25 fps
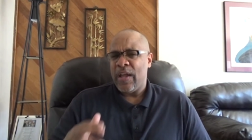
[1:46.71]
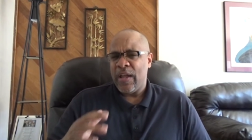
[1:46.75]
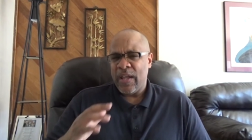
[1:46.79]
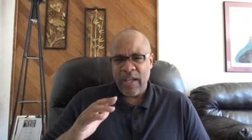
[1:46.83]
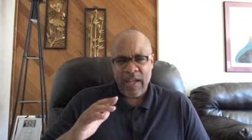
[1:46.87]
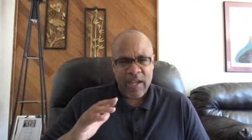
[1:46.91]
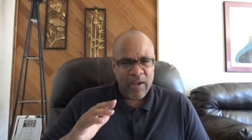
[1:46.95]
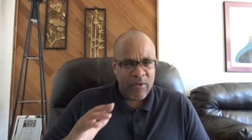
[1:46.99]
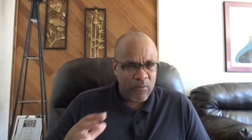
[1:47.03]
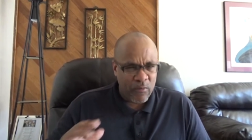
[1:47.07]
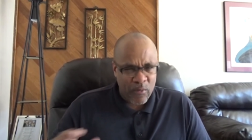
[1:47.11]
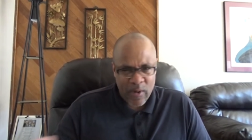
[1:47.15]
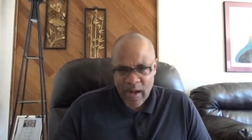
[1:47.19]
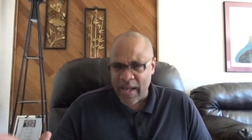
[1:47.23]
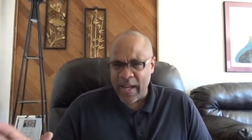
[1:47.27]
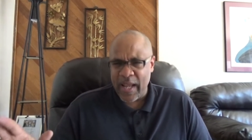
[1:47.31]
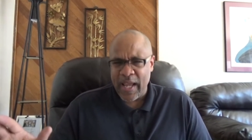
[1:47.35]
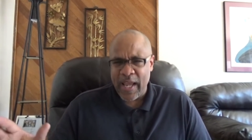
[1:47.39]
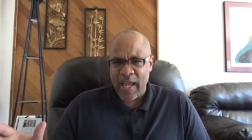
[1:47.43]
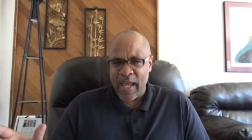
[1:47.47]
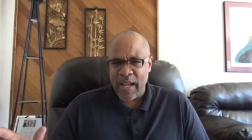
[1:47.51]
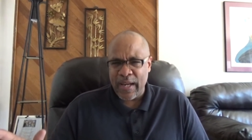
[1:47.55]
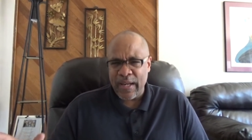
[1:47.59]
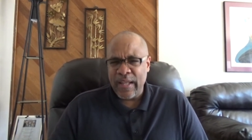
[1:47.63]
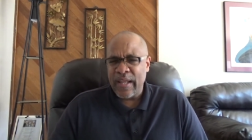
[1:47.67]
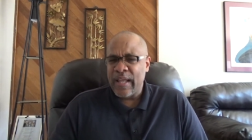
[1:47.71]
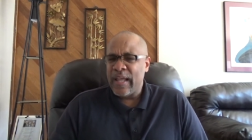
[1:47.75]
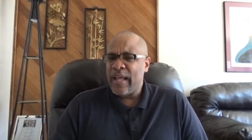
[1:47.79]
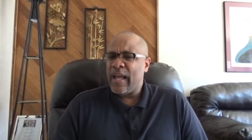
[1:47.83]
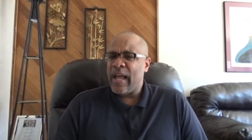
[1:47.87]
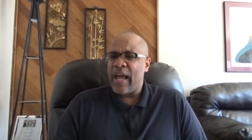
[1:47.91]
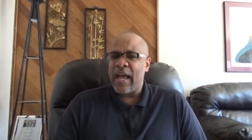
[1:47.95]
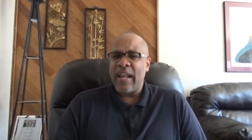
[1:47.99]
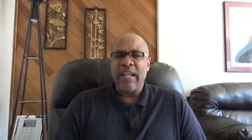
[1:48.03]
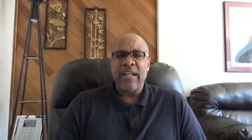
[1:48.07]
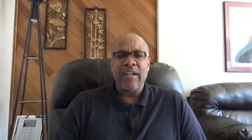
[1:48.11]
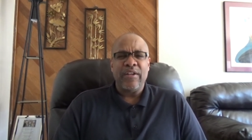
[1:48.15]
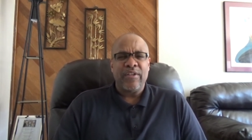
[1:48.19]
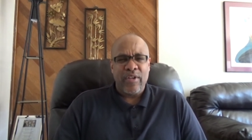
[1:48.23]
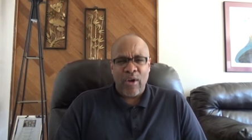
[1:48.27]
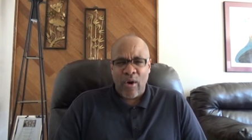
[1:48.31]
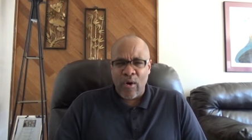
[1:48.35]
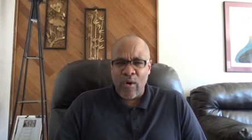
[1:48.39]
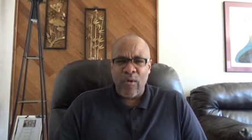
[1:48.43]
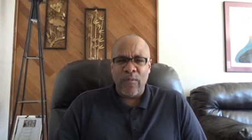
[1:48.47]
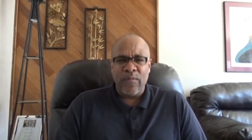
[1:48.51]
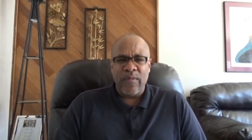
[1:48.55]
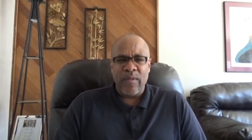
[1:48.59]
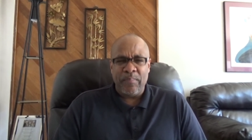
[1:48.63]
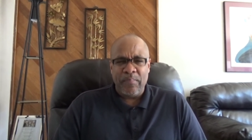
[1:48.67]
he went in and he
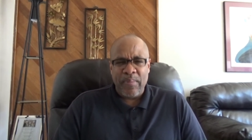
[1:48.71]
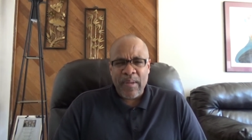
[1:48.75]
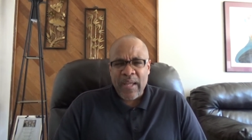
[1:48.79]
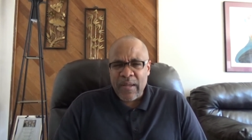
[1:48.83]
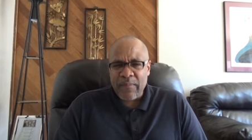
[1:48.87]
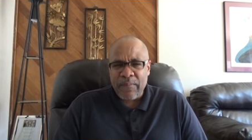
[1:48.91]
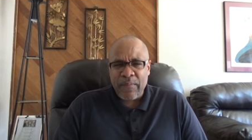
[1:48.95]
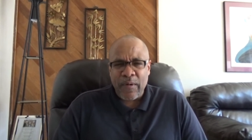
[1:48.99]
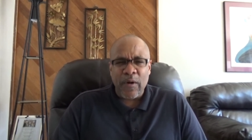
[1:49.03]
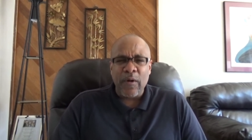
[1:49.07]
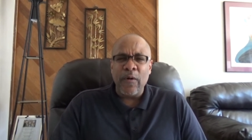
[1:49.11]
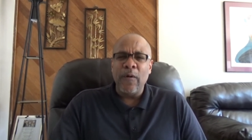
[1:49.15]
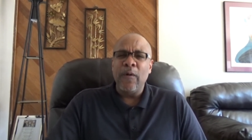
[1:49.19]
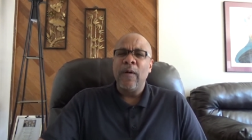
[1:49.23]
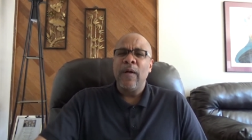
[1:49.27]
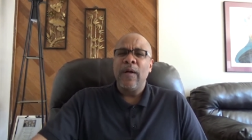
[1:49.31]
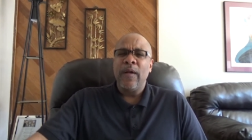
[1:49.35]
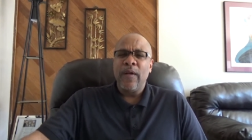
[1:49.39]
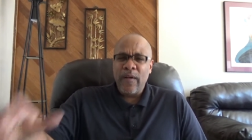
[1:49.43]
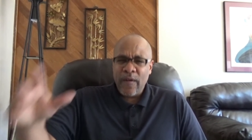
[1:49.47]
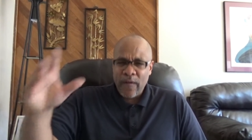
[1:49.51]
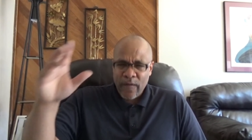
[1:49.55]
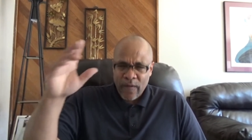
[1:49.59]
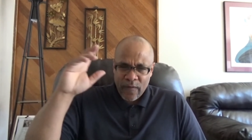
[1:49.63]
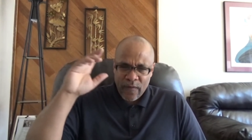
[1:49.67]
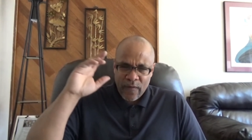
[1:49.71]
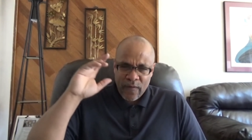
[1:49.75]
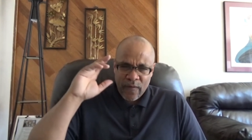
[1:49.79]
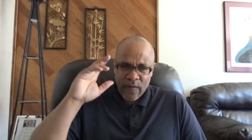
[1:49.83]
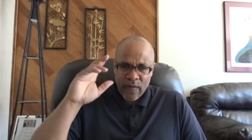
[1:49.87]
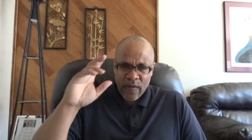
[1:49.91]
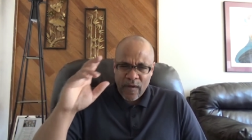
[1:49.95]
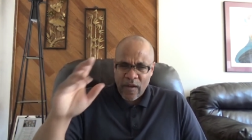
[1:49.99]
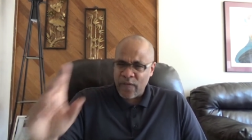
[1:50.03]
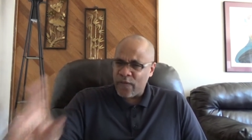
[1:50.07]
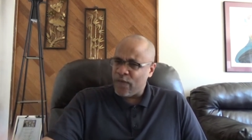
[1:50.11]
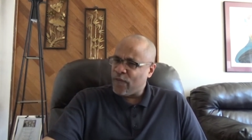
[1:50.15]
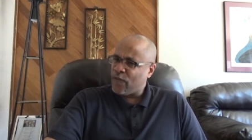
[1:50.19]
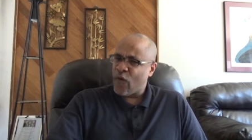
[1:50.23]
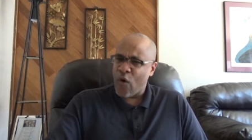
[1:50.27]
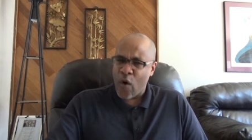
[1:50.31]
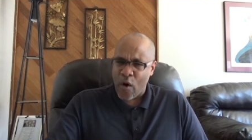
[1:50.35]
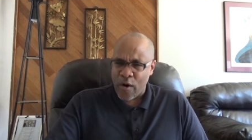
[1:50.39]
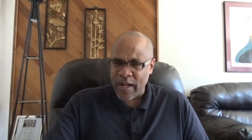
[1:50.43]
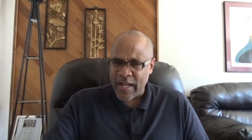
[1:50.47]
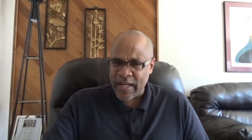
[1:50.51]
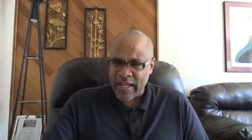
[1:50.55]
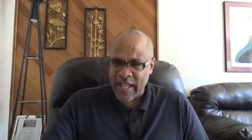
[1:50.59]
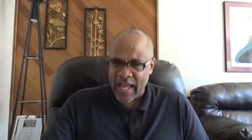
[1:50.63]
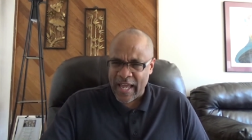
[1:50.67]
told the people, In
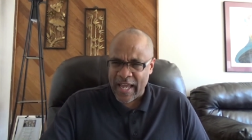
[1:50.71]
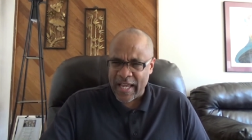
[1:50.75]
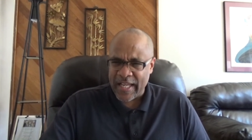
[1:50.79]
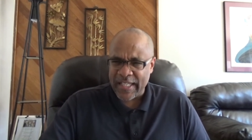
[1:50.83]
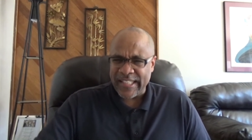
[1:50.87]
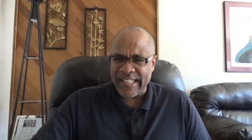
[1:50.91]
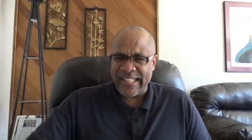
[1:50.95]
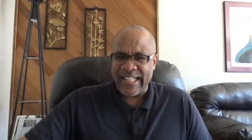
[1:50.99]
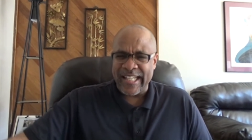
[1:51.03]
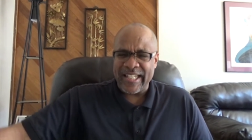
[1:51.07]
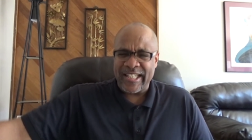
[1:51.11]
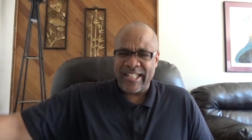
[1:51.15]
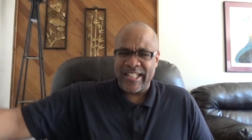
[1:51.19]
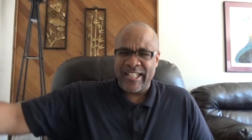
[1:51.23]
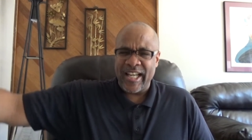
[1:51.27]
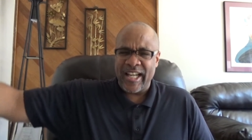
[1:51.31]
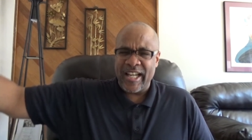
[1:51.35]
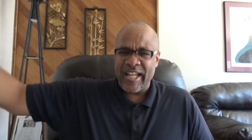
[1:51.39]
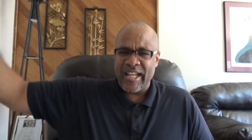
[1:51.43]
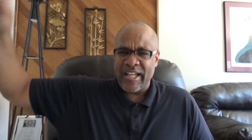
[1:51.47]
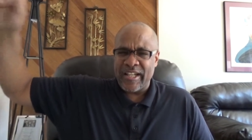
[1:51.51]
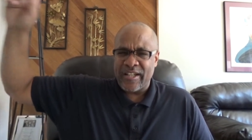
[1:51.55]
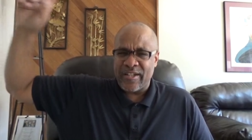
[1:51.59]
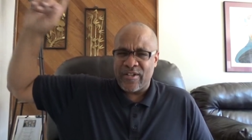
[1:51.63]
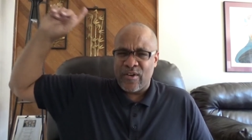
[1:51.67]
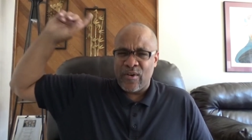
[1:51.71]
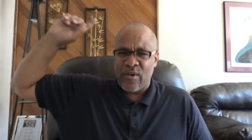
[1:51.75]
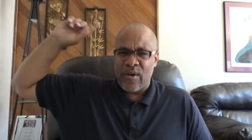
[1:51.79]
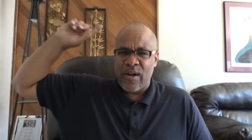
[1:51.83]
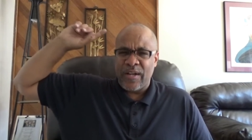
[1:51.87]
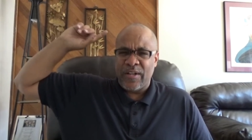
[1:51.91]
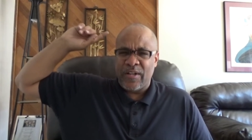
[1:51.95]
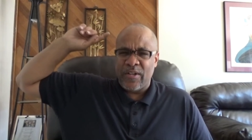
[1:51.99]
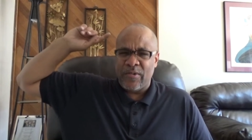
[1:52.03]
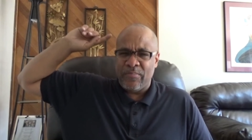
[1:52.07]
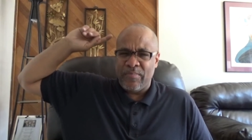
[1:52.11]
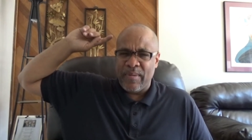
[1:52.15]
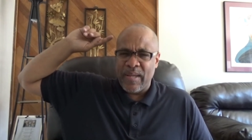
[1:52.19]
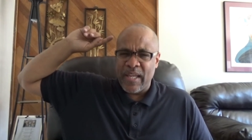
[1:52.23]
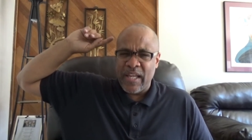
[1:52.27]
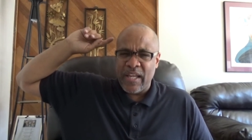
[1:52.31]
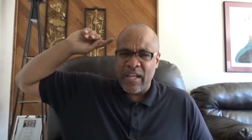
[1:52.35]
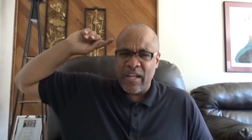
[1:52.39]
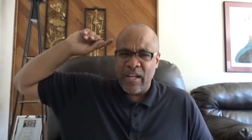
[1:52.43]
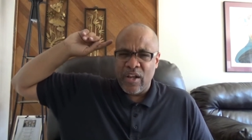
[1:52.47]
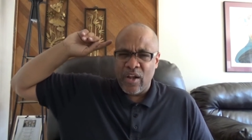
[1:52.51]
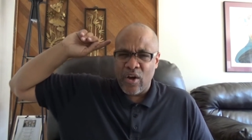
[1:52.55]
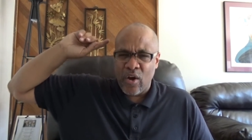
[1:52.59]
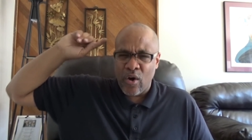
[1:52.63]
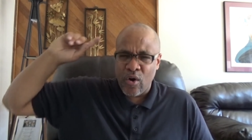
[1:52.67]
40 days, this city is going to be
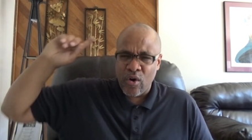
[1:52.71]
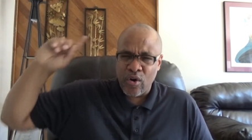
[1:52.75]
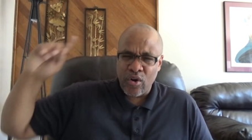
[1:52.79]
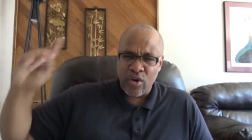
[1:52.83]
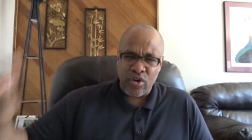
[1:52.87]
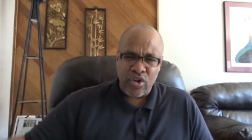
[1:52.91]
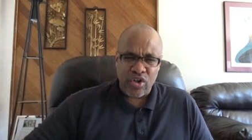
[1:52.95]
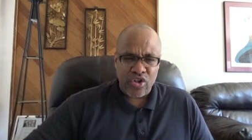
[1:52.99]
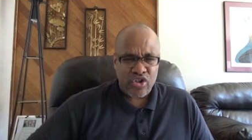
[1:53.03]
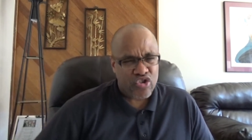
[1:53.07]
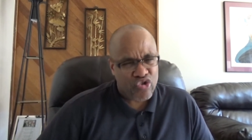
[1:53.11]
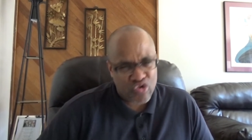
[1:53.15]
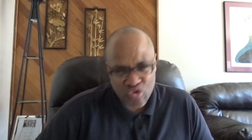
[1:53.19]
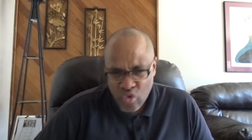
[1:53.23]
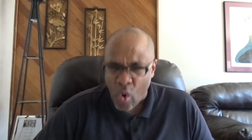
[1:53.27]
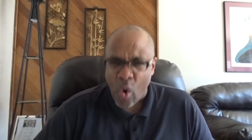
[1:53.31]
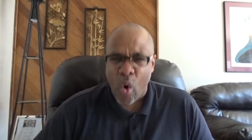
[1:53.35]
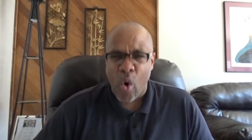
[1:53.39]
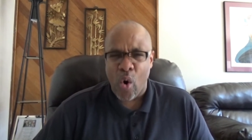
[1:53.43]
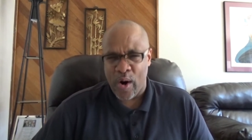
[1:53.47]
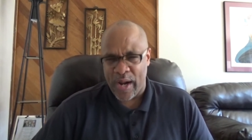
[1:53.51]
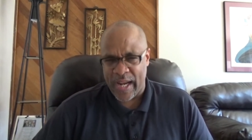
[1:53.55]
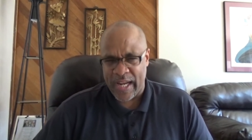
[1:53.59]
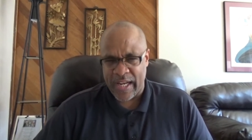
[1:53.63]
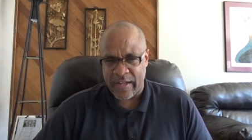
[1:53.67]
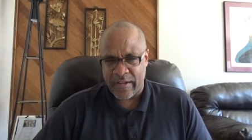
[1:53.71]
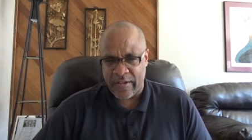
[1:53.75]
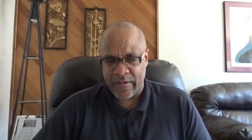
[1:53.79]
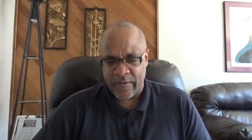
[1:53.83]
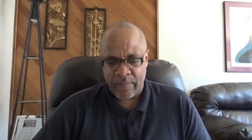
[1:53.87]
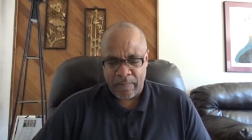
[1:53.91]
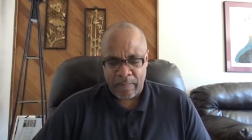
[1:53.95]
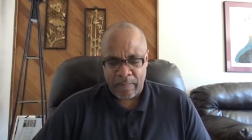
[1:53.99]
destroyed.